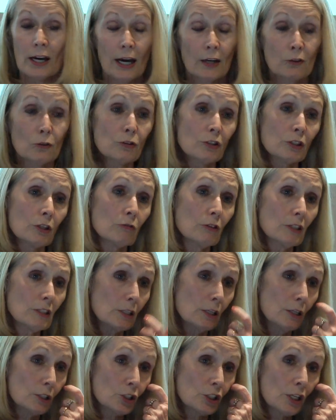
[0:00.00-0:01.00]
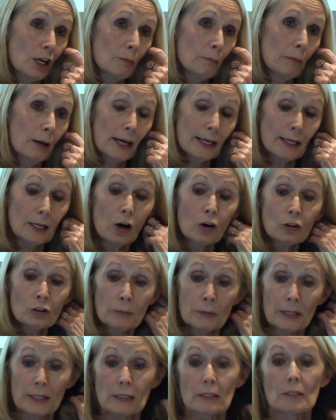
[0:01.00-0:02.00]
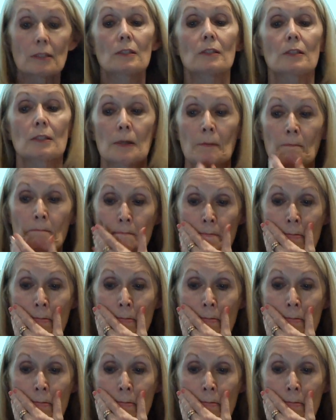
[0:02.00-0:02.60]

and also research done by economists.